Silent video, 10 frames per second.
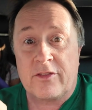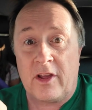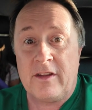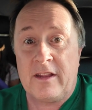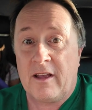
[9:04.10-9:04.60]

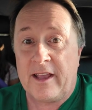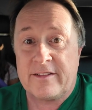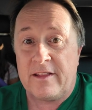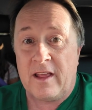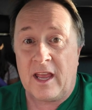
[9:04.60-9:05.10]
Sunday
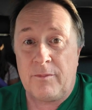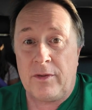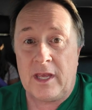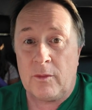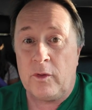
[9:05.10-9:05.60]
nights at 9
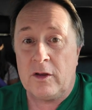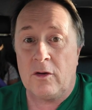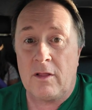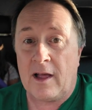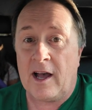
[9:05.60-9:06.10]
p.m. We
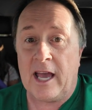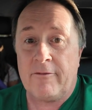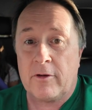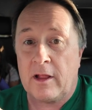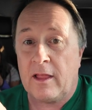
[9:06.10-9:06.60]
go
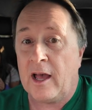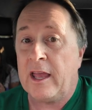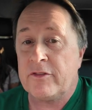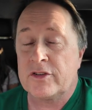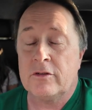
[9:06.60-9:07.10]
live, a uh,
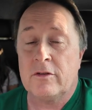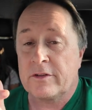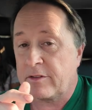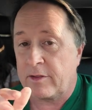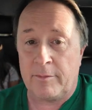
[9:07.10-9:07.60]
live show.
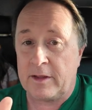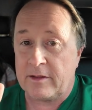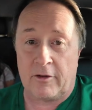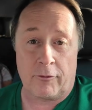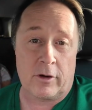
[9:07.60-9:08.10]
It's
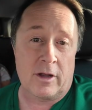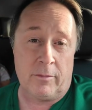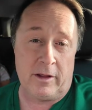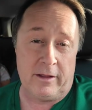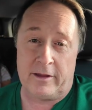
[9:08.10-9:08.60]
something different,
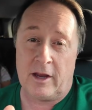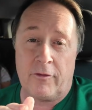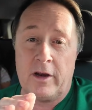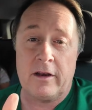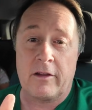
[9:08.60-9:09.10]
completely
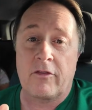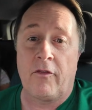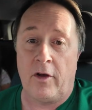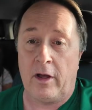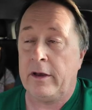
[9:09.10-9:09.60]
different, and it's
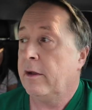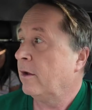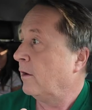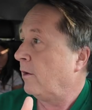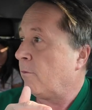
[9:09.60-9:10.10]
fun.
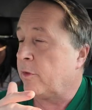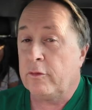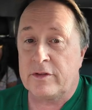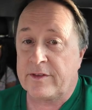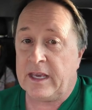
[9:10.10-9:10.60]
We
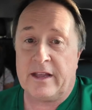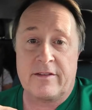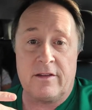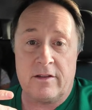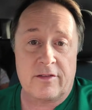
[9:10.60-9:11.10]
do
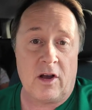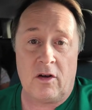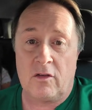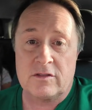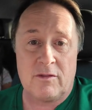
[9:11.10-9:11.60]
skits and
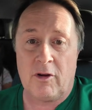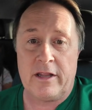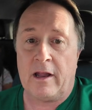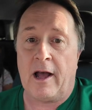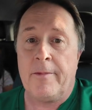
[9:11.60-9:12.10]
songs and
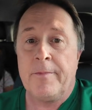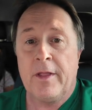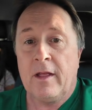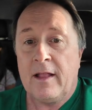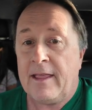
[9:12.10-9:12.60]
whatnot.
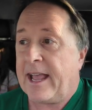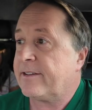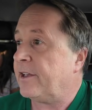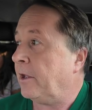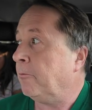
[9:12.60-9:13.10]

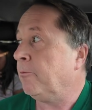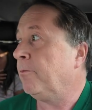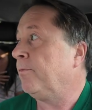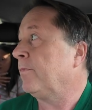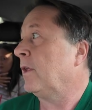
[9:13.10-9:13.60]
Lexi,
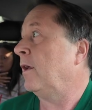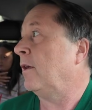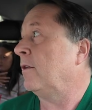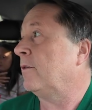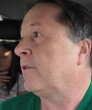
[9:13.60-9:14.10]

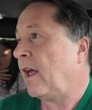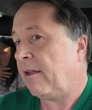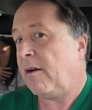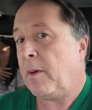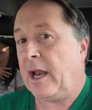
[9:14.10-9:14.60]

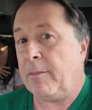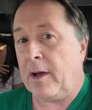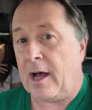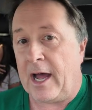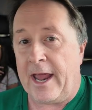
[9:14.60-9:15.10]
tell everybody
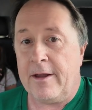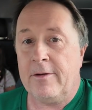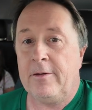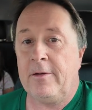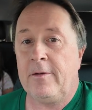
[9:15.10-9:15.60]
bye.
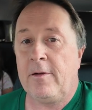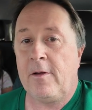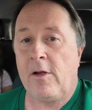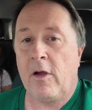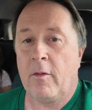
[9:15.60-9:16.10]

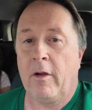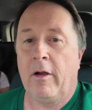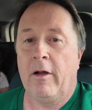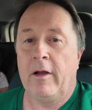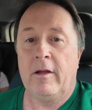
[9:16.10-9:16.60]

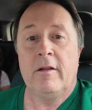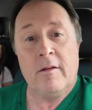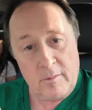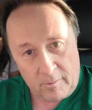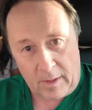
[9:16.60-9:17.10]

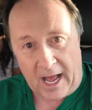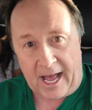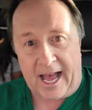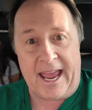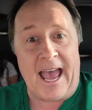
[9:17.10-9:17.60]
Bye.
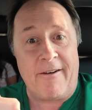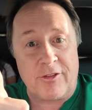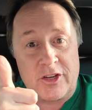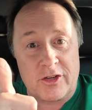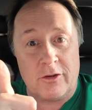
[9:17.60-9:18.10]
Bye
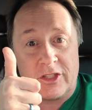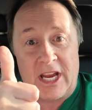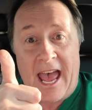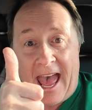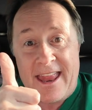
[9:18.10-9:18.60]
after show
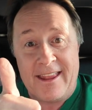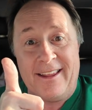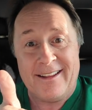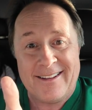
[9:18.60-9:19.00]
chat.